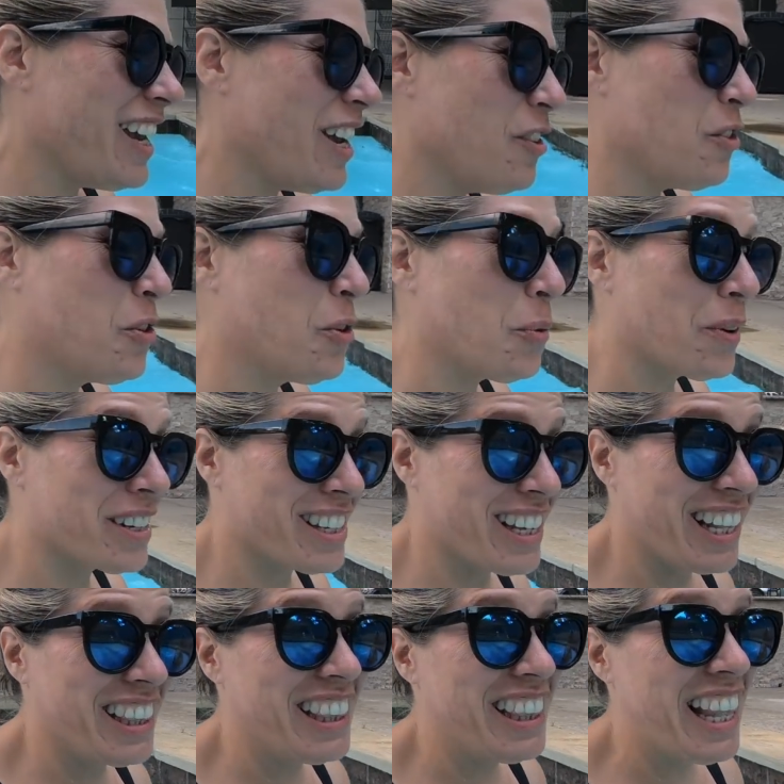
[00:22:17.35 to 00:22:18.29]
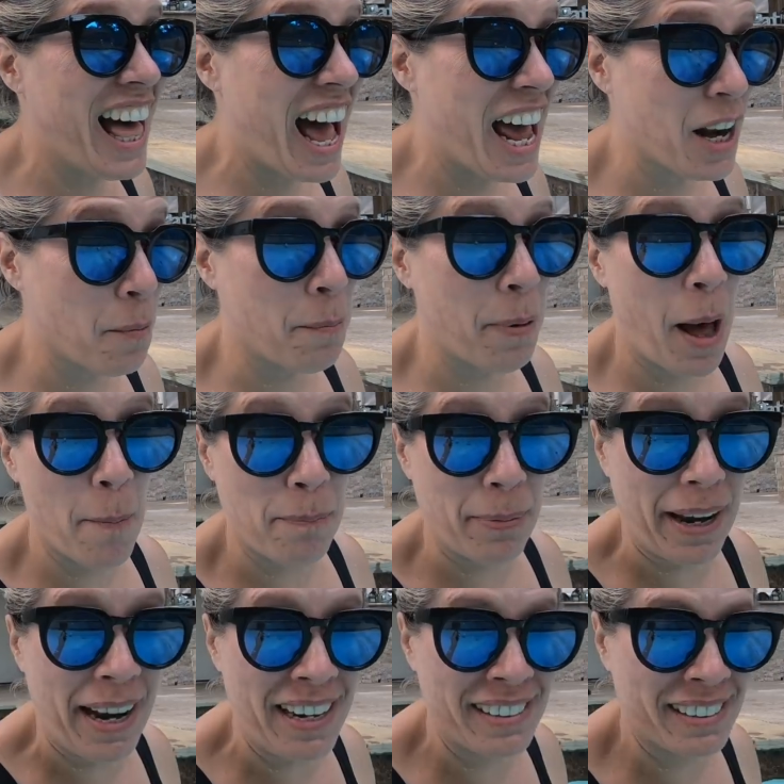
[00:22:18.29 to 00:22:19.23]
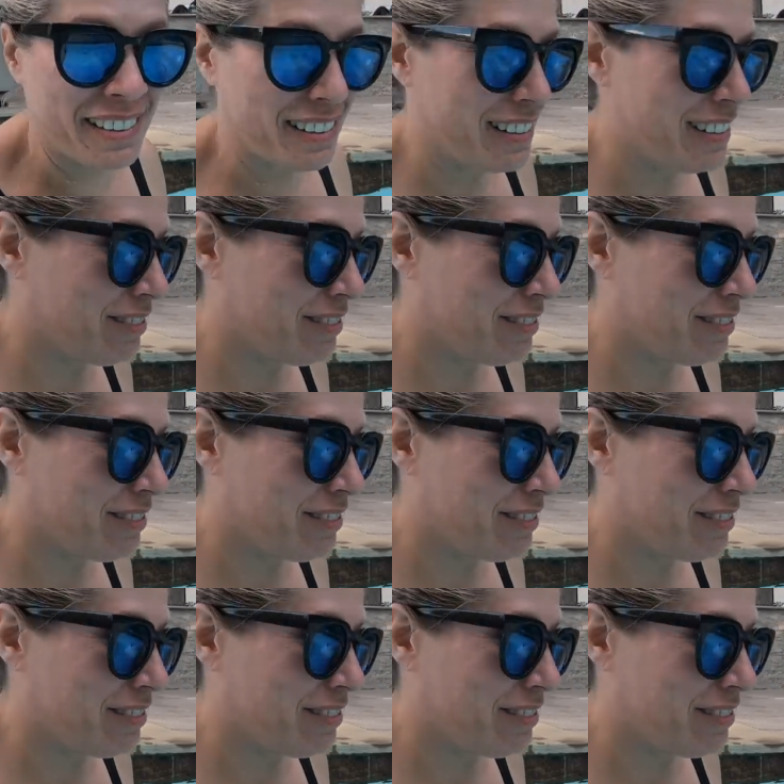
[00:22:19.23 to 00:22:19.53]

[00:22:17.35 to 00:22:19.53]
It was a lot of puppies.